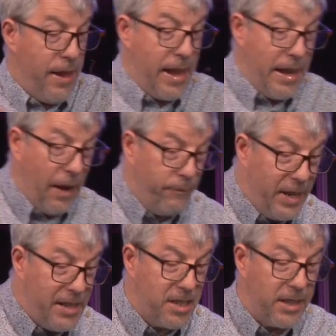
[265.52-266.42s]
in our
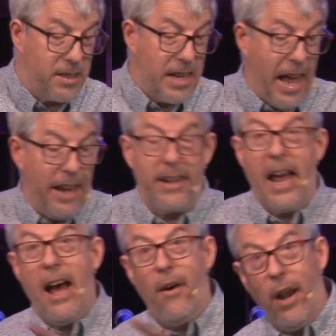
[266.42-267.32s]
meetings and
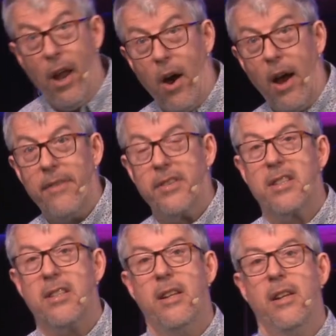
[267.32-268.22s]
our
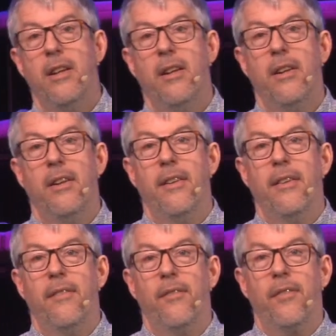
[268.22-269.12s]
lives.
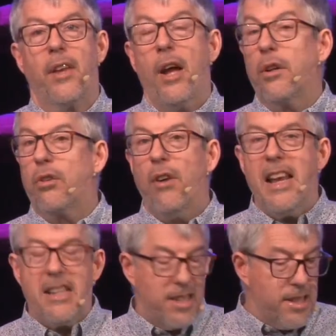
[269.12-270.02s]
And
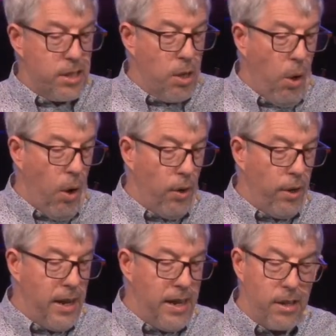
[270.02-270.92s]
grace is not
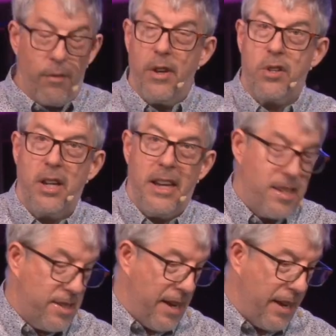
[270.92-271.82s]

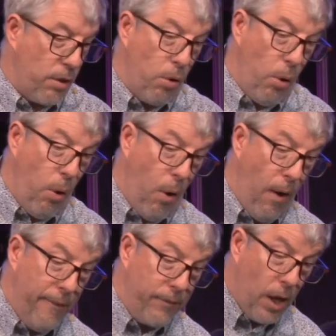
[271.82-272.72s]
individualistic or
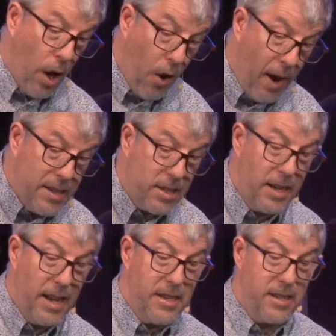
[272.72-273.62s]

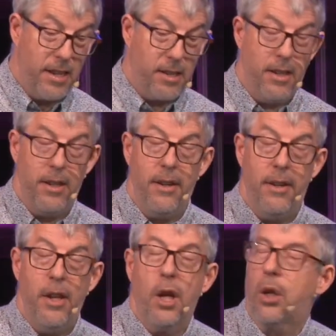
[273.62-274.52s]
isolated.
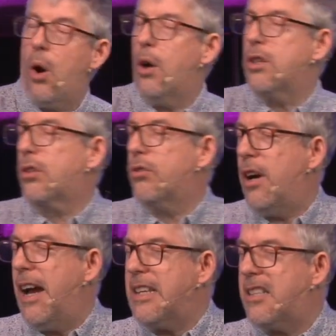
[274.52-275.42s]
God's
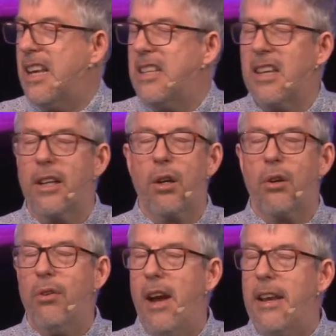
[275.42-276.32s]
grace is
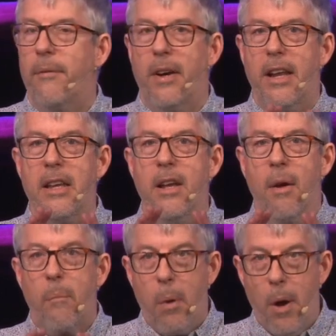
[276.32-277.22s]
incredibly
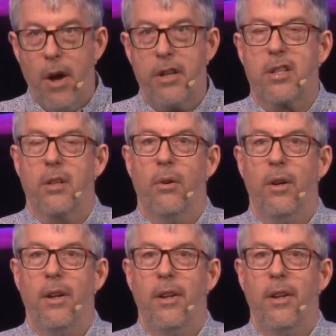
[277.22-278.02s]
personal.